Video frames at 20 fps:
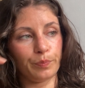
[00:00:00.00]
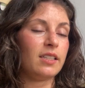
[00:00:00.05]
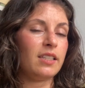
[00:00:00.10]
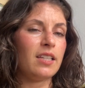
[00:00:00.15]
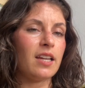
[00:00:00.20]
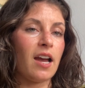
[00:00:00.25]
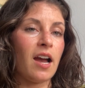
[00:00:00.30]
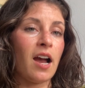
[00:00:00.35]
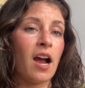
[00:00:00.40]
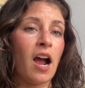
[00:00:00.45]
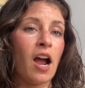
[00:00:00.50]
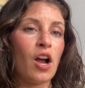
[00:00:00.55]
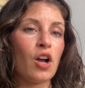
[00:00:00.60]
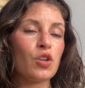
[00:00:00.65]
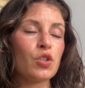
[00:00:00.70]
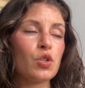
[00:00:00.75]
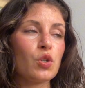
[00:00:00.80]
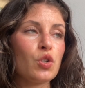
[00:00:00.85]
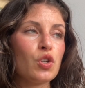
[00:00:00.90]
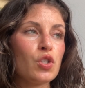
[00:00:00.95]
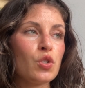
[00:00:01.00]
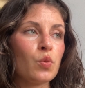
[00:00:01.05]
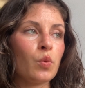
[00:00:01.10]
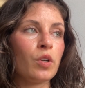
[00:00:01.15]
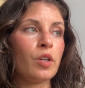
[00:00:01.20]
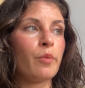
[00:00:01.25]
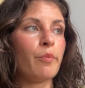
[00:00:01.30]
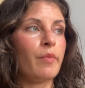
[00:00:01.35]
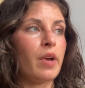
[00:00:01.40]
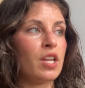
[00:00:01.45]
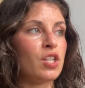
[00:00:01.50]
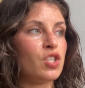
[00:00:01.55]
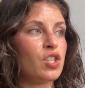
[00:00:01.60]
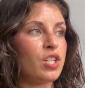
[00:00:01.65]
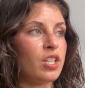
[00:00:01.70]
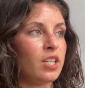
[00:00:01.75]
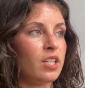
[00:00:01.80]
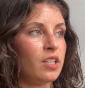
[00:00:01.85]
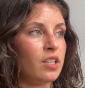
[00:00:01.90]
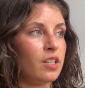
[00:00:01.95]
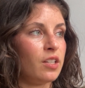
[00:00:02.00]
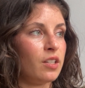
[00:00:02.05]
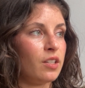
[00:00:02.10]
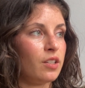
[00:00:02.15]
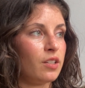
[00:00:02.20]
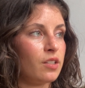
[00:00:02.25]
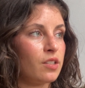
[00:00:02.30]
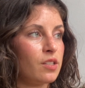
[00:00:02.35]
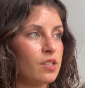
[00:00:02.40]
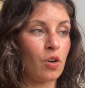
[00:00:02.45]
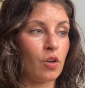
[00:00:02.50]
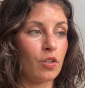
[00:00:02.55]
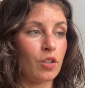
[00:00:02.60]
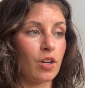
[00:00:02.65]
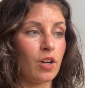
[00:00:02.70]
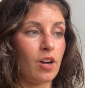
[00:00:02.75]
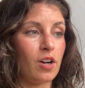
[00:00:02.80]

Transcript: Yeah, I also just want to mention it's called a